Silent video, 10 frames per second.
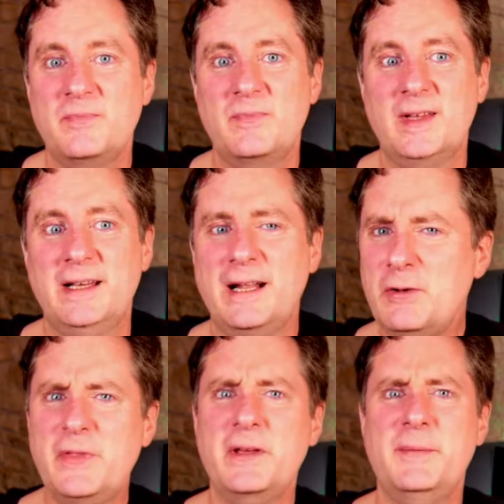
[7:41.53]
And I
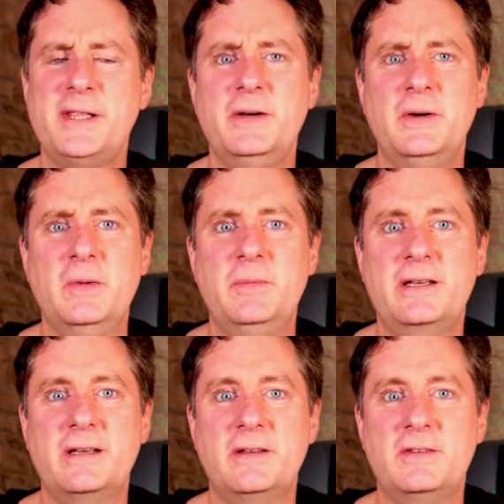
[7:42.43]
don't think I'm alone,
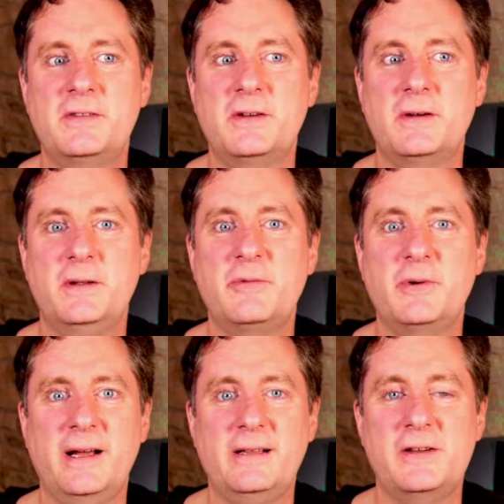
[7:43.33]
because there are enough
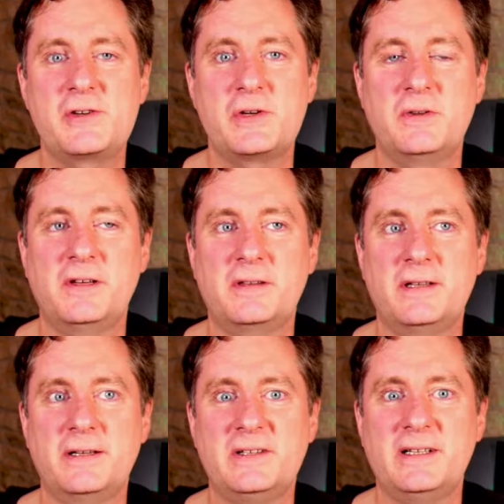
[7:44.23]
reality shows out
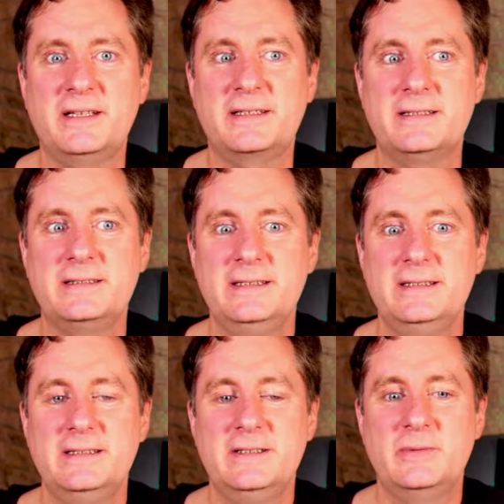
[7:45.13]
there, like
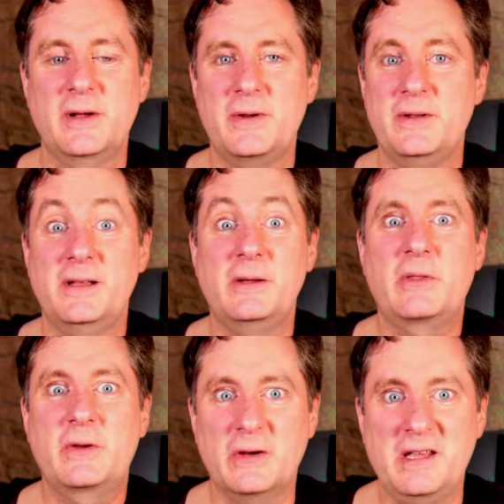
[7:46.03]
whether you're dealing
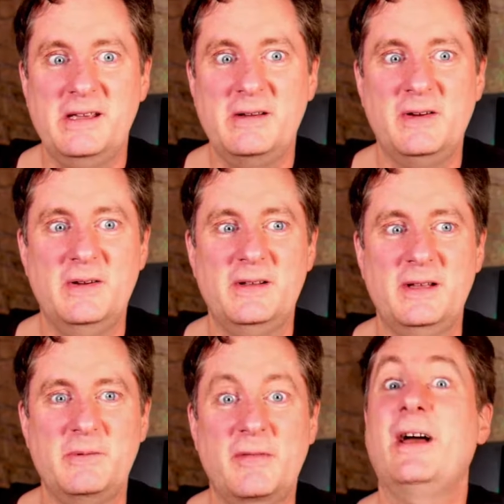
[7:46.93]
with cooking or you're
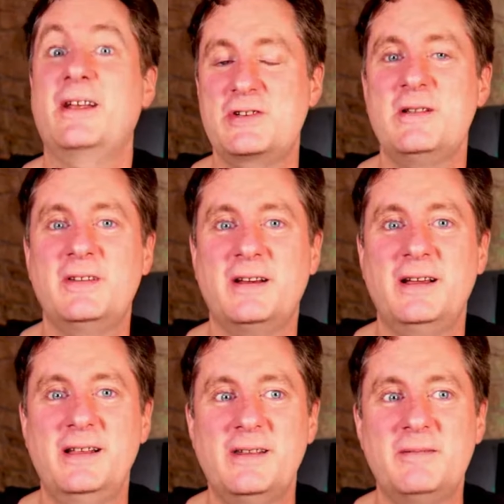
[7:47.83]
dealing with fashion
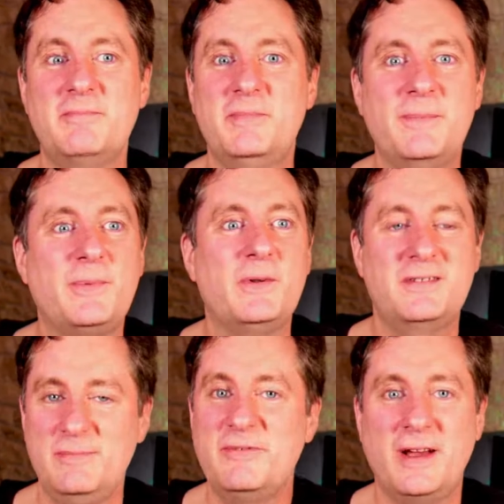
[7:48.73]
design, that people
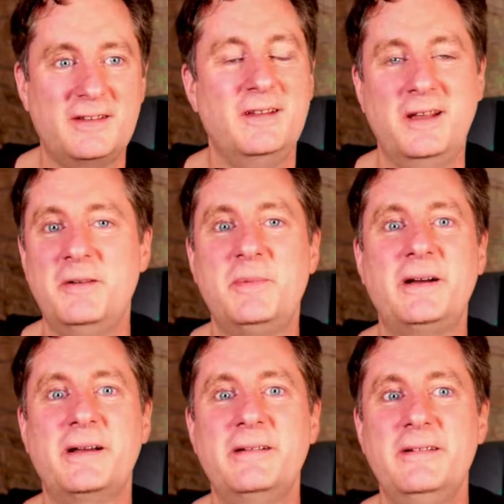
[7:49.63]
seem fascinated
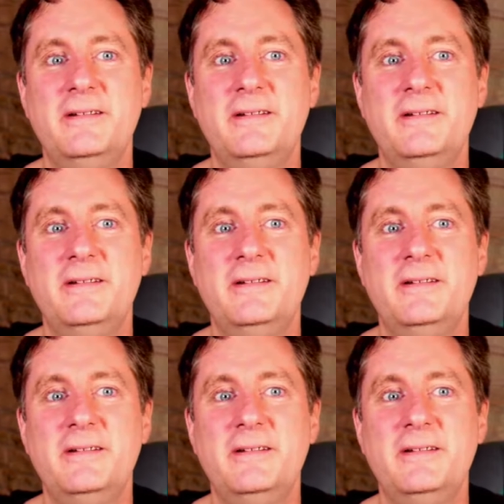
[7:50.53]
by.